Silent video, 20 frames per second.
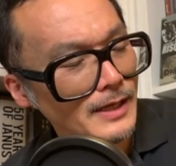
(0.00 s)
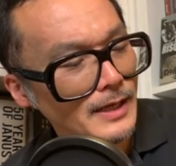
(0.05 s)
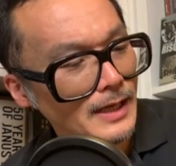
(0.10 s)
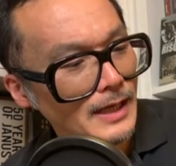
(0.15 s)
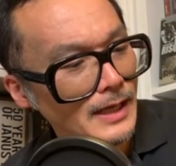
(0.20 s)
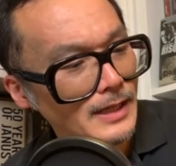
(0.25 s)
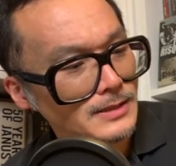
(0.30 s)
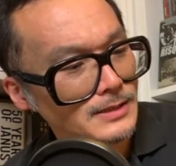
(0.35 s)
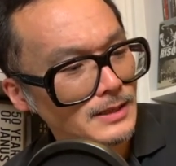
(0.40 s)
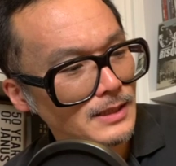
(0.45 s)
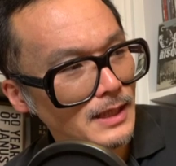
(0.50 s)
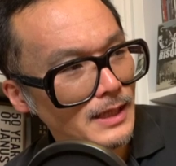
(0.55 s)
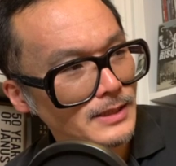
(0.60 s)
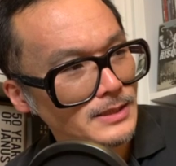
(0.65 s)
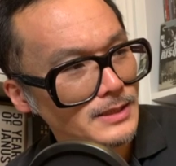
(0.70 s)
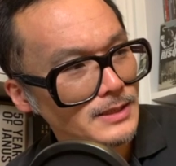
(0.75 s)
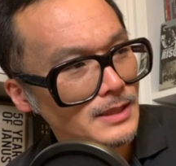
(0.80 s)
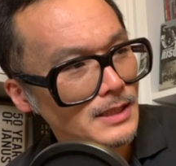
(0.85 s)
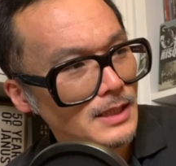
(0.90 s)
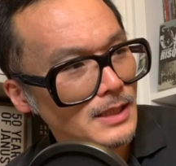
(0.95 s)
It has a
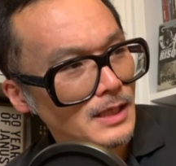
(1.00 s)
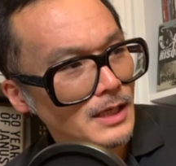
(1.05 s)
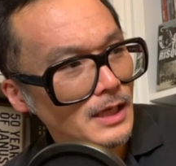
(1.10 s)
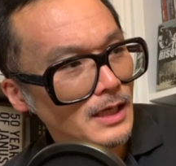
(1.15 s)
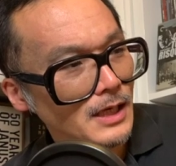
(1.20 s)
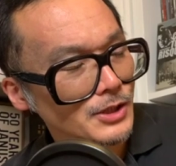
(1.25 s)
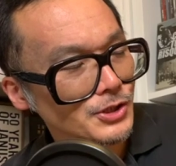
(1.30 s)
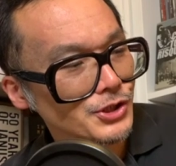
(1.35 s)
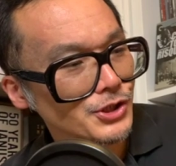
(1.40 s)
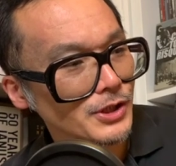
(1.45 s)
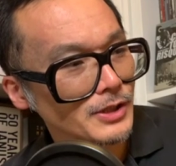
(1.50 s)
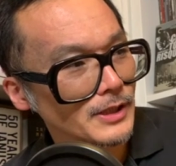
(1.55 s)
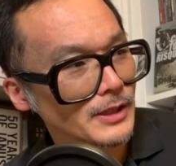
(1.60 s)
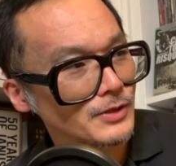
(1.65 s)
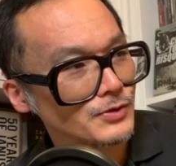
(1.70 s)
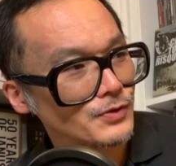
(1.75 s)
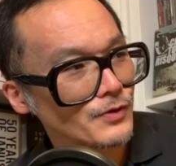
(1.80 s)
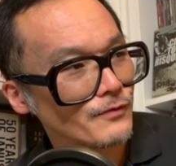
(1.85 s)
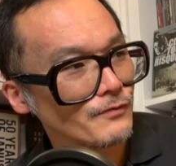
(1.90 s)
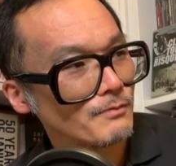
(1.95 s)
nice chilling
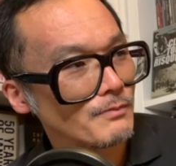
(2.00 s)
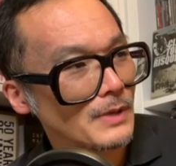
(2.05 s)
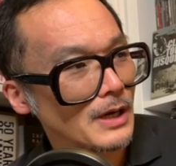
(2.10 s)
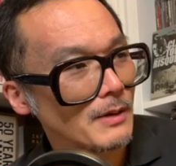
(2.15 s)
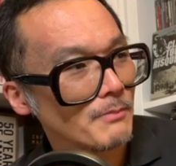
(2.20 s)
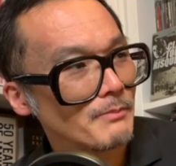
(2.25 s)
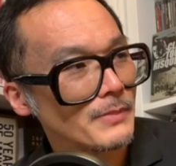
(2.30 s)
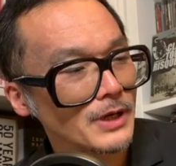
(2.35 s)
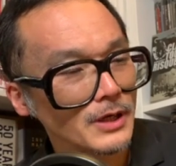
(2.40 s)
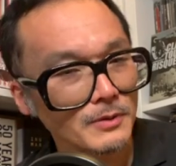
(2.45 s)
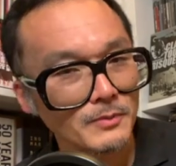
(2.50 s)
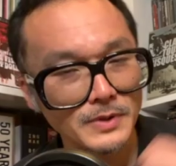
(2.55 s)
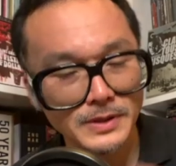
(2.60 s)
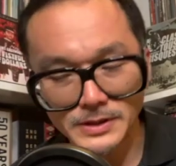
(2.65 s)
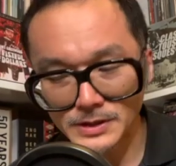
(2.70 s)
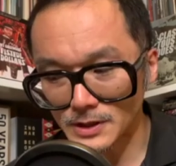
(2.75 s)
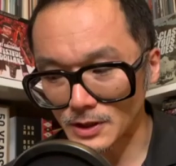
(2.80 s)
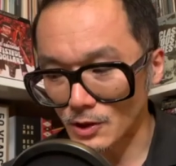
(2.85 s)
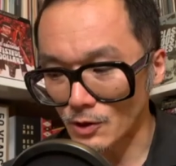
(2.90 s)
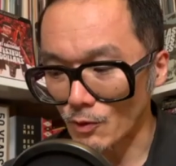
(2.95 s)
sort of
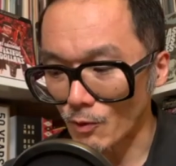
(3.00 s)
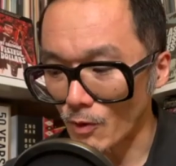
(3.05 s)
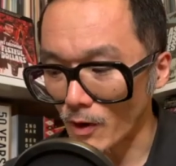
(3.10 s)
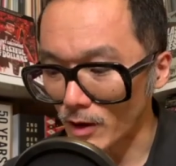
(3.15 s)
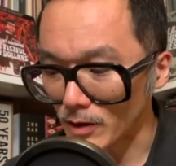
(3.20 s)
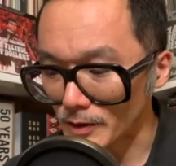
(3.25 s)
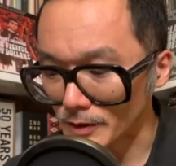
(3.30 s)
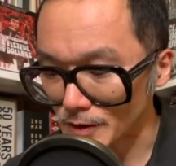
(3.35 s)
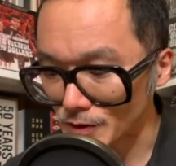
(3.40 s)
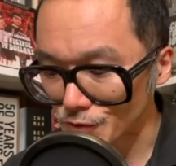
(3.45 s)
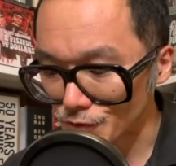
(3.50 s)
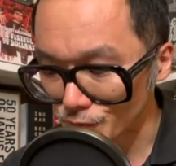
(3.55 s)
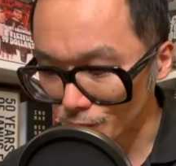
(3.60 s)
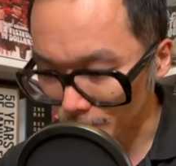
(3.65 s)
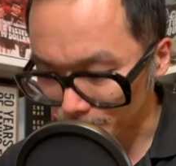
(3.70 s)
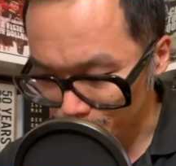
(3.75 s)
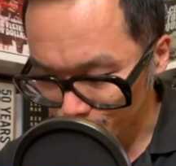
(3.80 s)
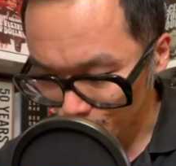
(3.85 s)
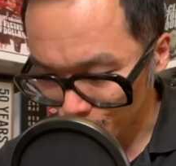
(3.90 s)
minimalistic quality to it,